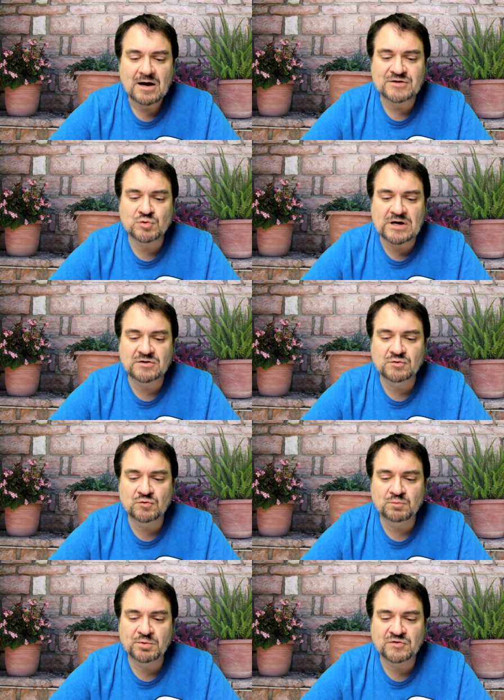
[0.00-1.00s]
I try to
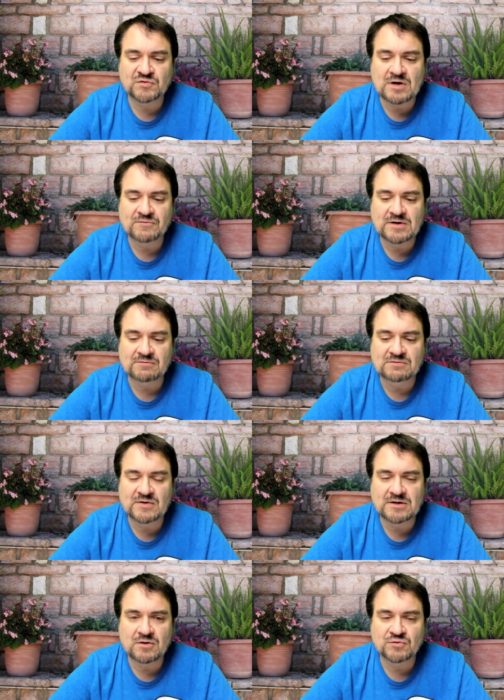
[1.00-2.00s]
do put stuff in every
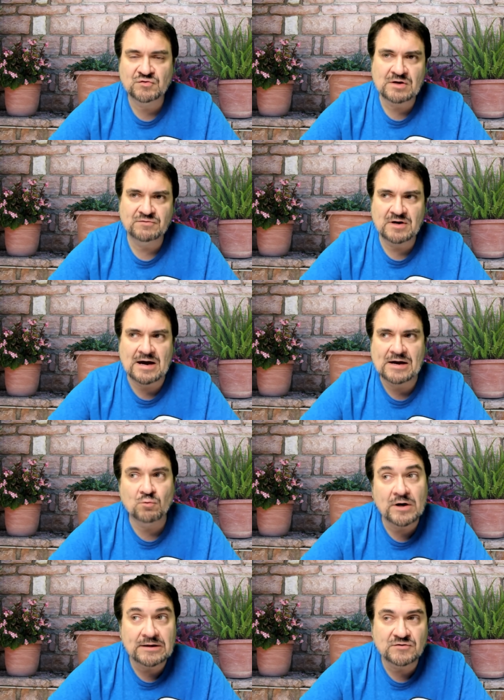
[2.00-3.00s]
video, stuff that I
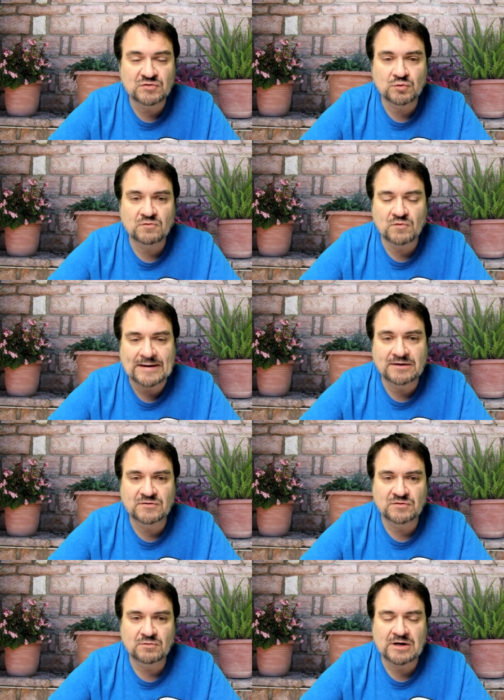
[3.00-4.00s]
run into or have run
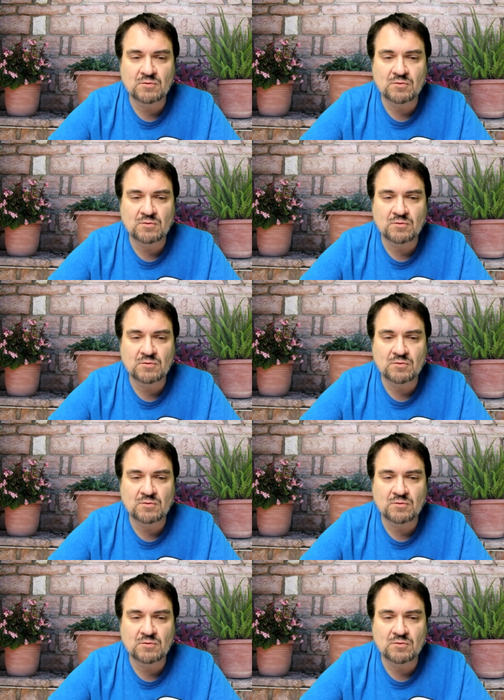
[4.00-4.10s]
into.